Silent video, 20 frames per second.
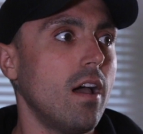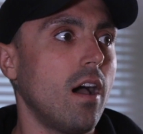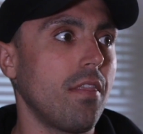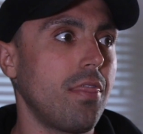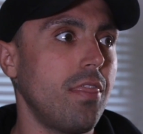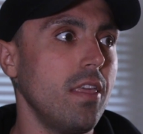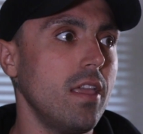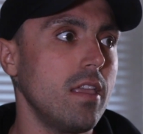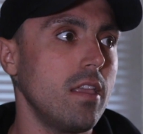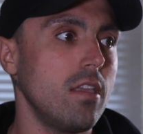I
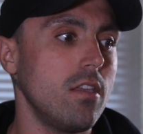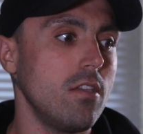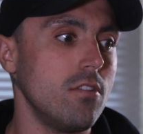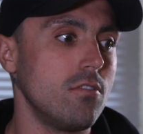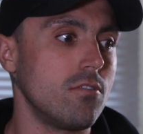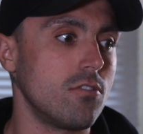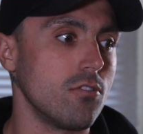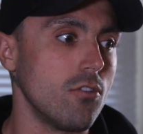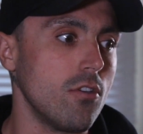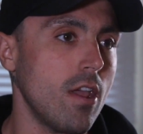think you
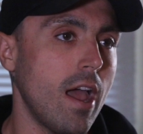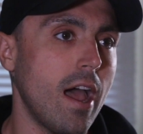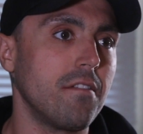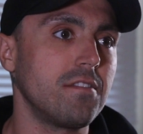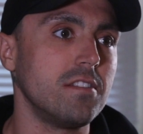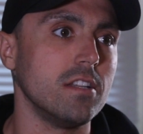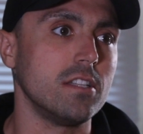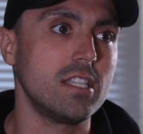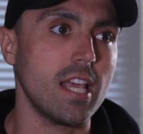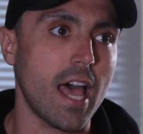do
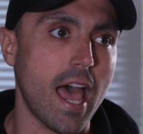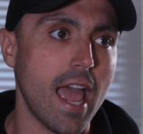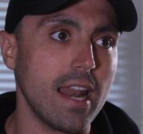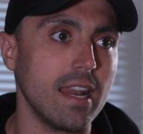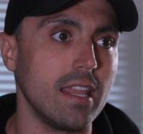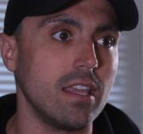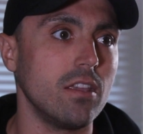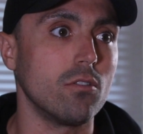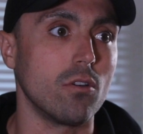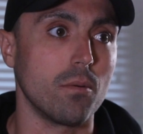have to
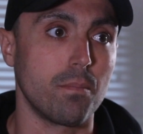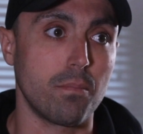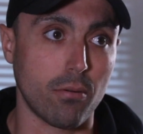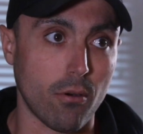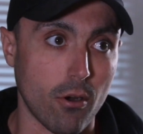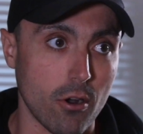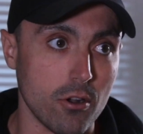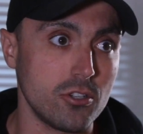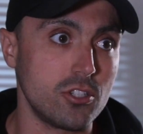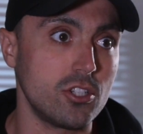tailor your
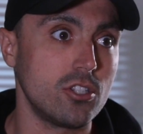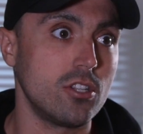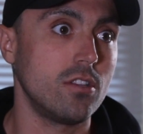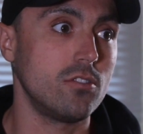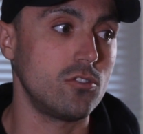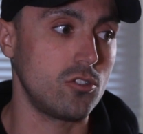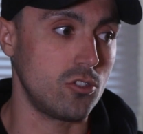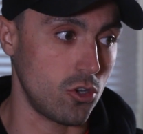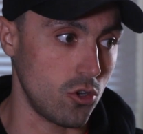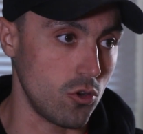approach
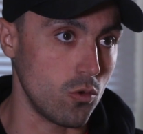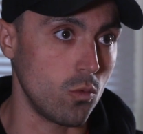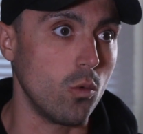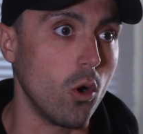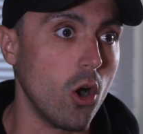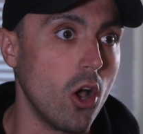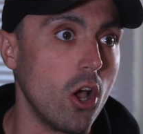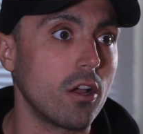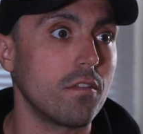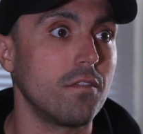to
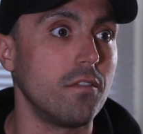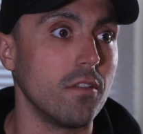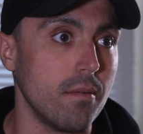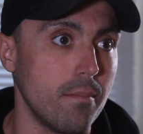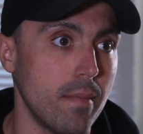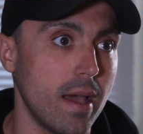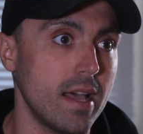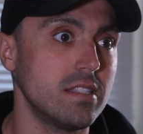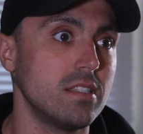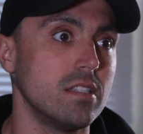work for
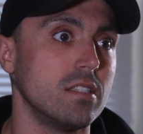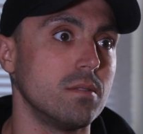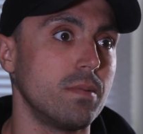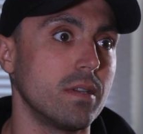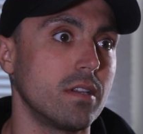the masses,